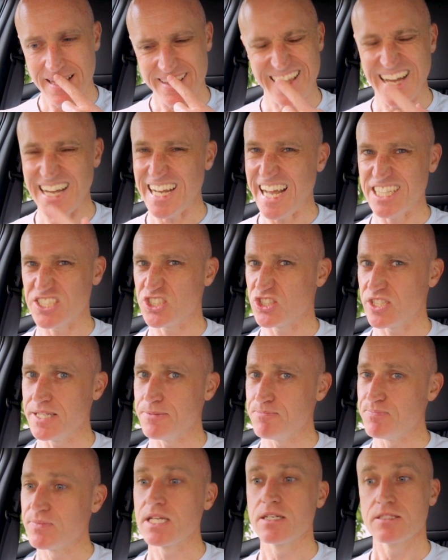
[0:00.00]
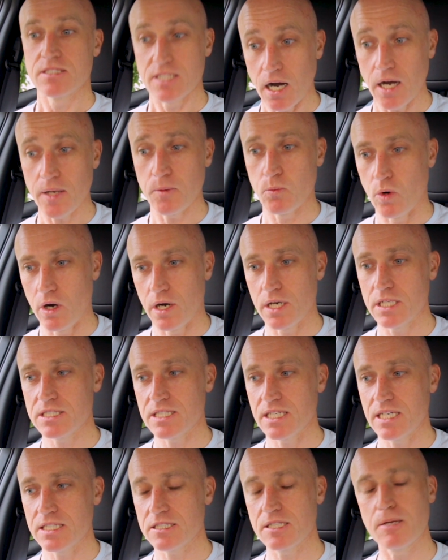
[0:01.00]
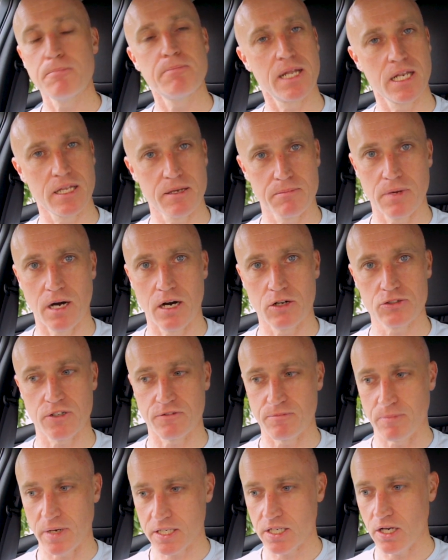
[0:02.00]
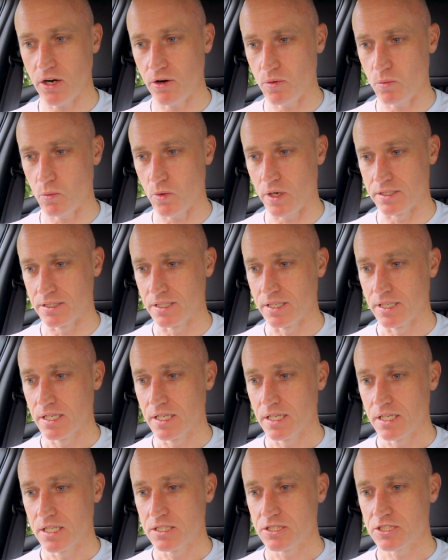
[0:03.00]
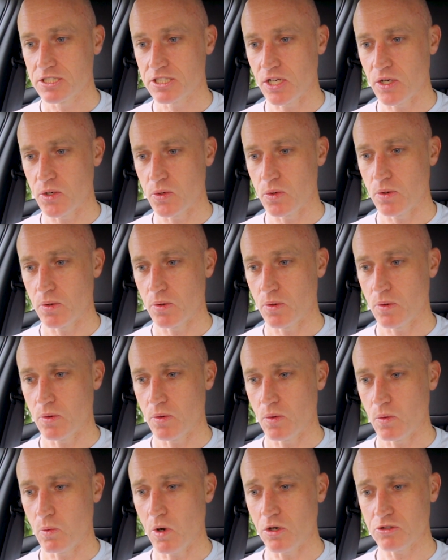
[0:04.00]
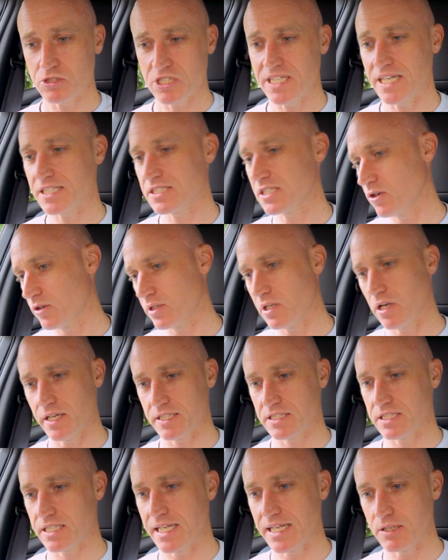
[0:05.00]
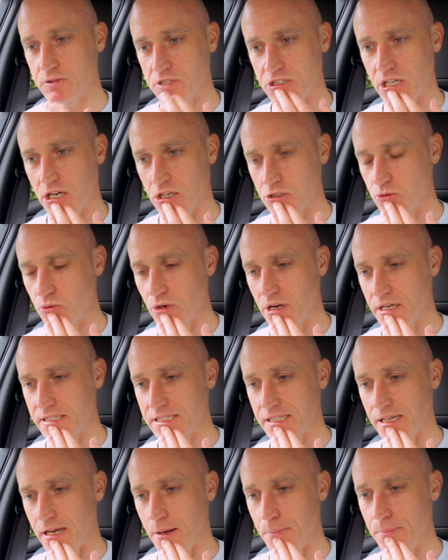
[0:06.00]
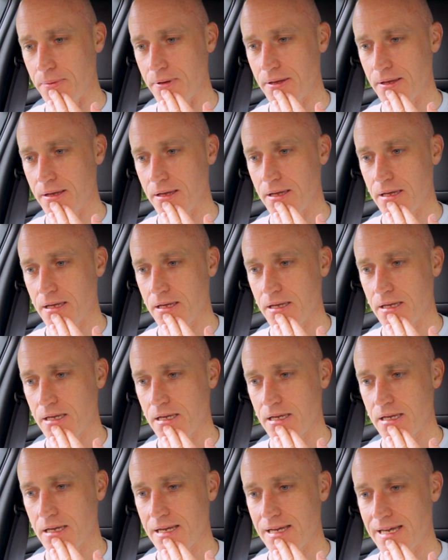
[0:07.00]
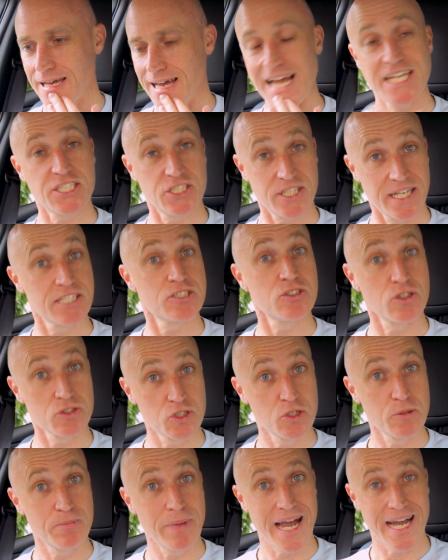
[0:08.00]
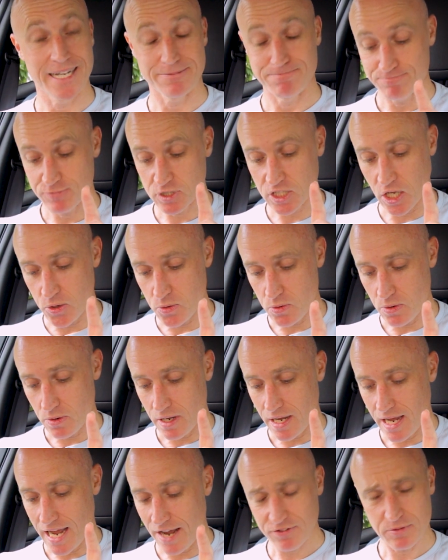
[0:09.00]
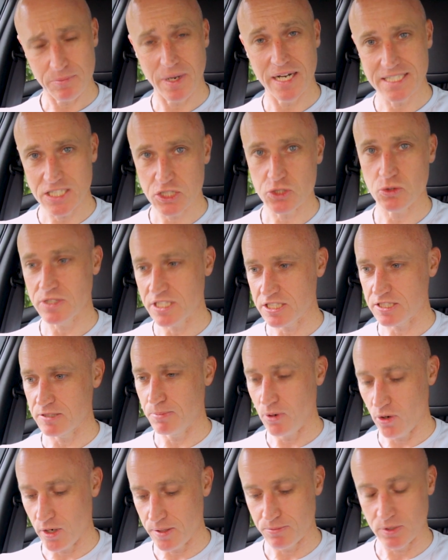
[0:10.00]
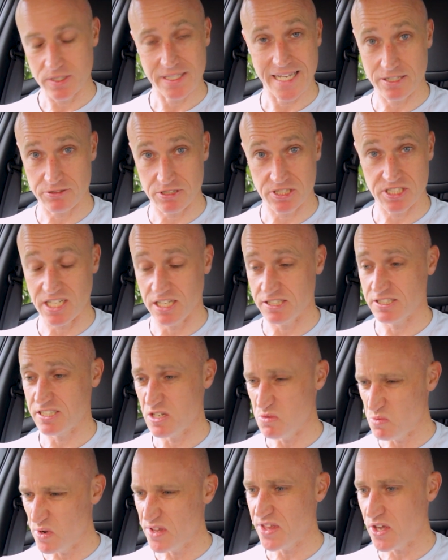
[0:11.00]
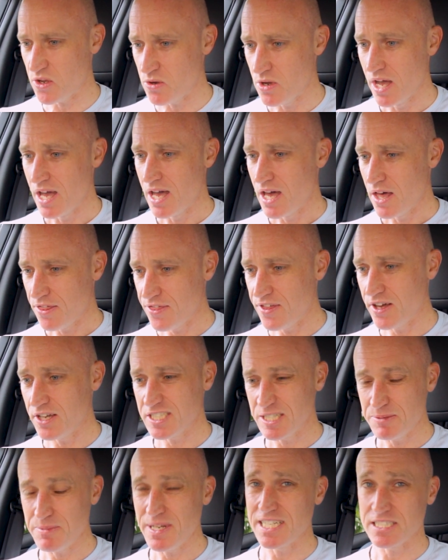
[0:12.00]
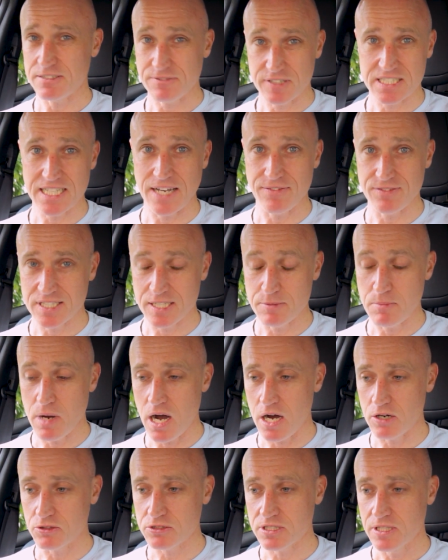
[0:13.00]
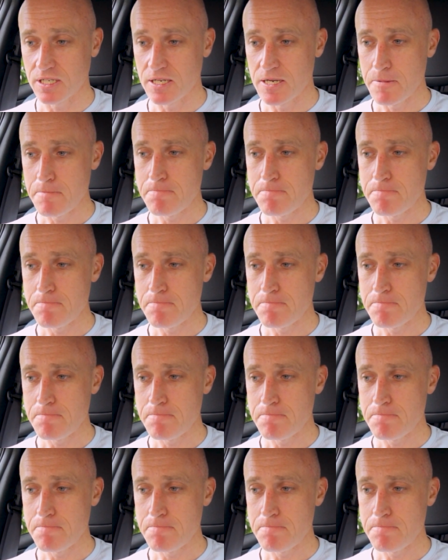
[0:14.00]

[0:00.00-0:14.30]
that actually time-wise isn't a million miles off my current one. So whilst yes, I would like to get it charged right up, actually that's not too bad. So after my initial disappointment, now discussing it with you, 30 minutes for 70 miles,